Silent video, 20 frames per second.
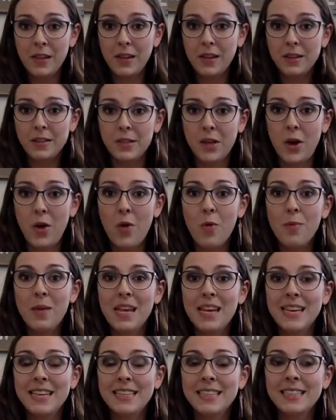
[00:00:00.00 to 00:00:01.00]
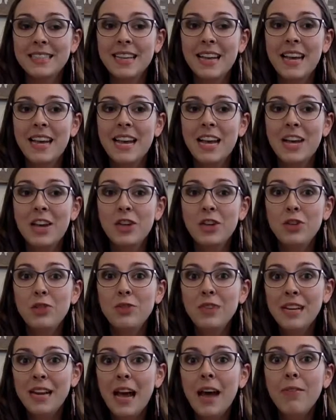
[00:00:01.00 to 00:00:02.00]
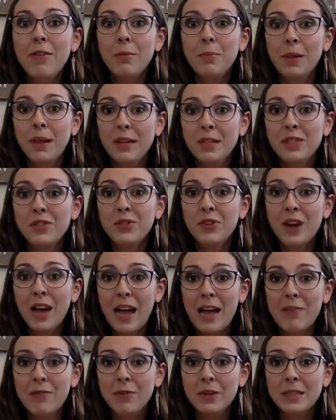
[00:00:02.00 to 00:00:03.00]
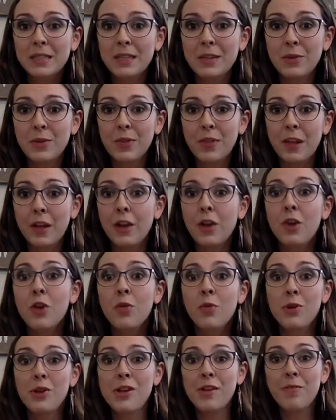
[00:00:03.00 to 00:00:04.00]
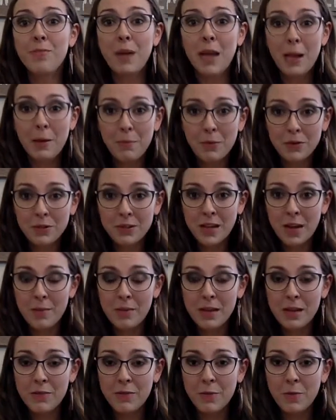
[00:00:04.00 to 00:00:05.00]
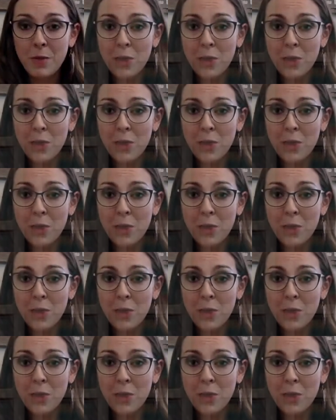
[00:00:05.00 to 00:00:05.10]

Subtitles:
needs a home is you need to have a place for every single thing. When you have papers coming in from the